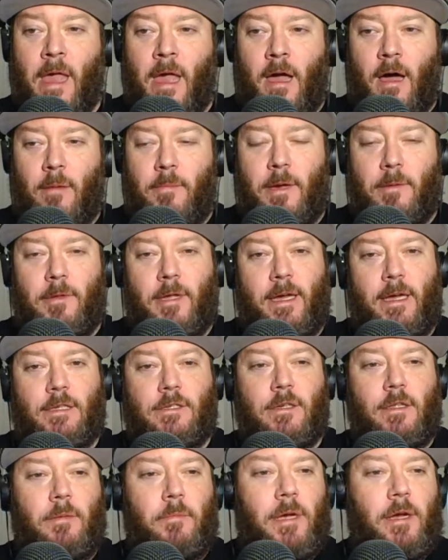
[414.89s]
I'll be able to
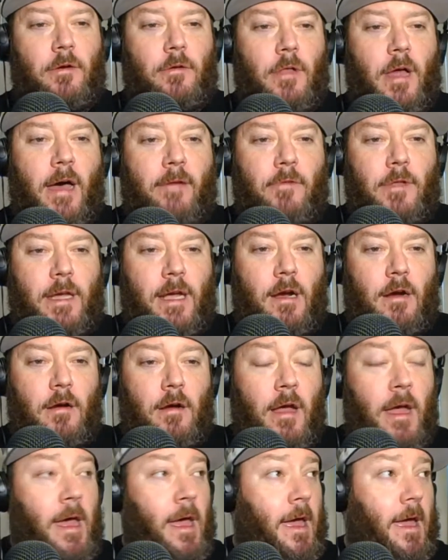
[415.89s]
answer them here and live on the air.
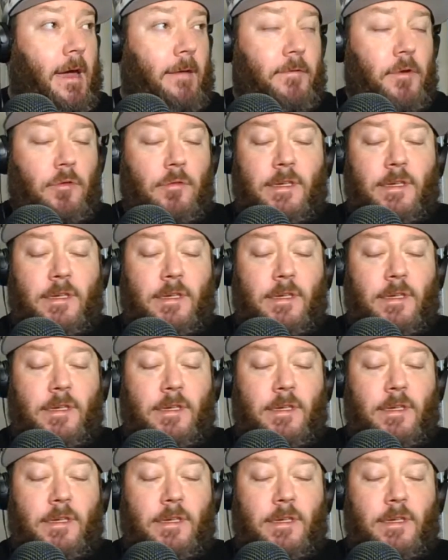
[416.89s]
If you're